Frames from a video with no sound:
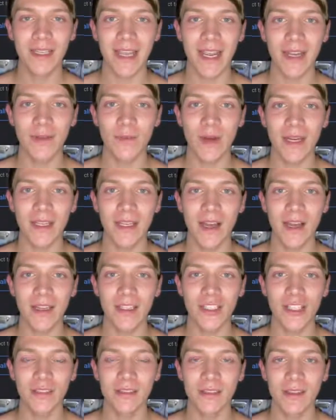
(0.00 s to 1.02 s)

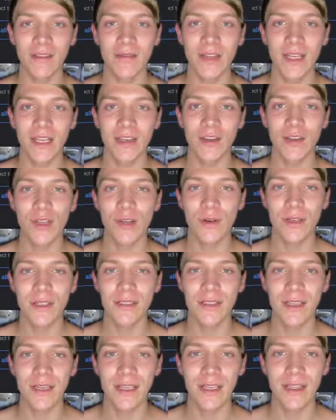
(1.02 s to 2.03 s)
radiologist living in New York
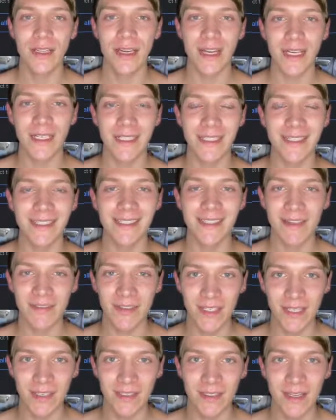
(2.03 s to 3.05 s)
City in the
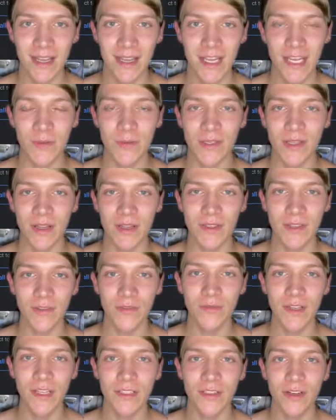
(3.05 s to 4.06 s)
1970s. He was also
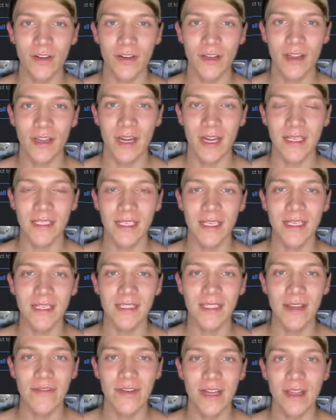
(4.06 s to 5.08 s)
featured in the
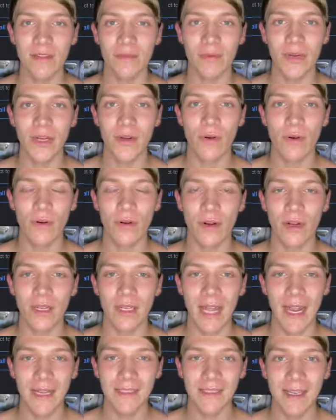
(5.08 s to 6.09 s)
1973 horror
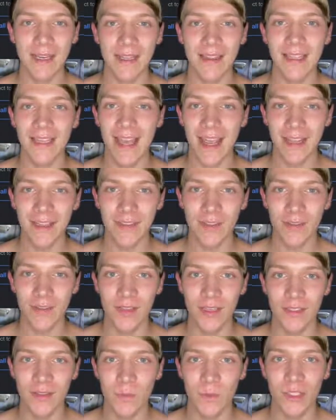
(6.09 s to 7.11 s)
classic, The
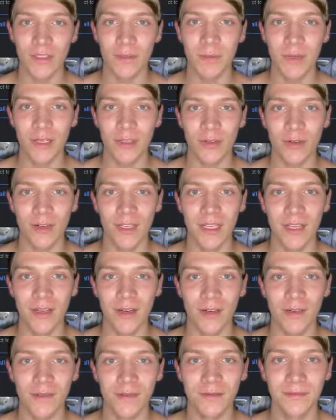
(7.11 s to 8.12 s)
Exorcist, which is pictured here.
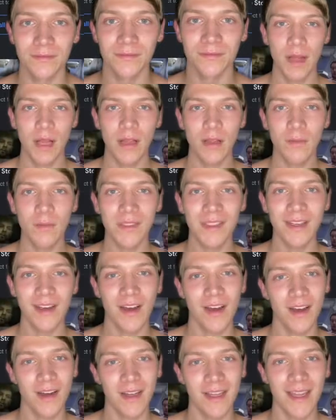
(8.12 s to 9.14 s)
Paul was an
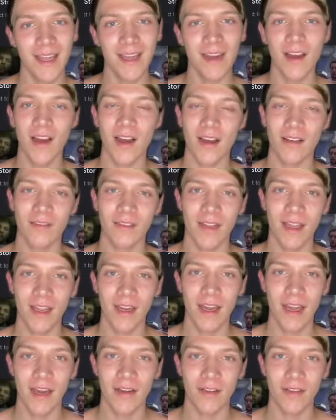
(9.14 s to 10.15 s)
on-again, off-again
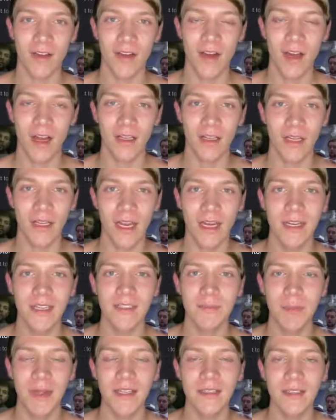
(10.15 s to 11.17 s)
alcoholic, and he
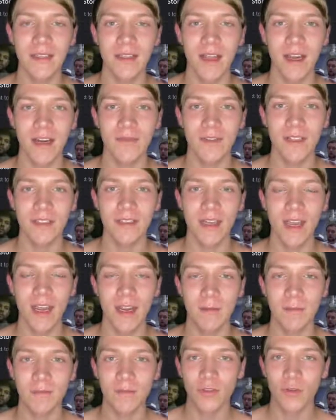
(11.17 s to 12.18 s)
spent a lot of his
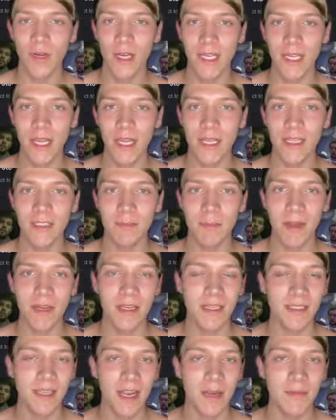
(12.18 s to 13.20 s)
time drinking, spending
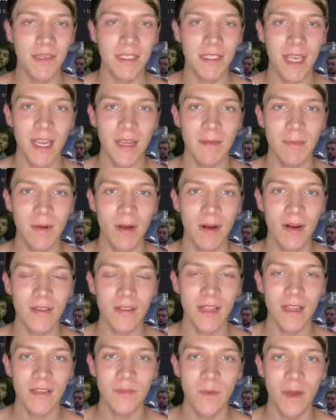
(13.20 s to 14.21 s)
time in gay bars,
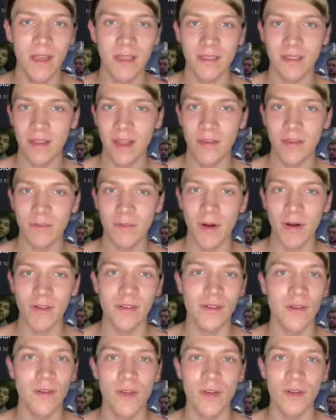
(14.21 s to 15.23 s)
as well as leather bars
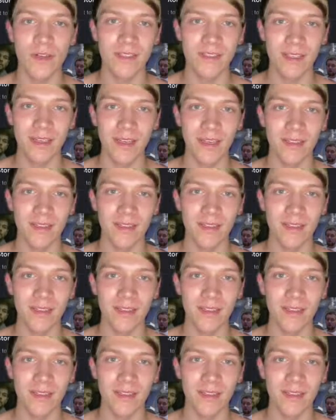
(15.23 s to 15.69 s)
in New York City.